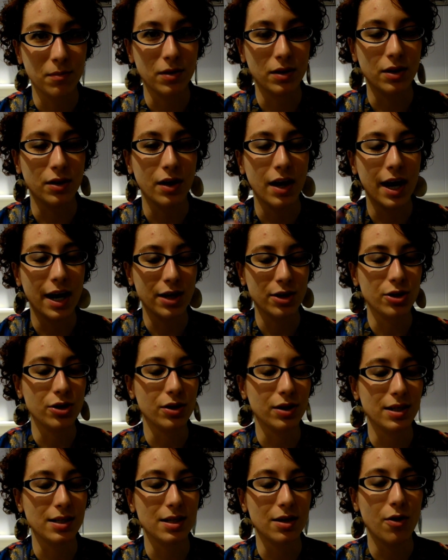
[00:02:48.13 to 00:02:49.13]
but they're
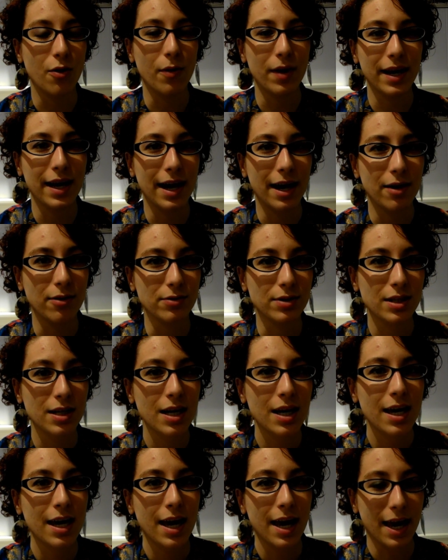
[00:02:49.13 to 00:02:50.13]
actually going out
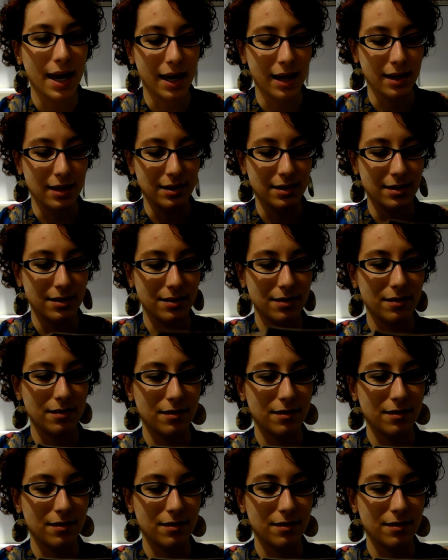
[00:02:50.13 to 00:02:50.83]
and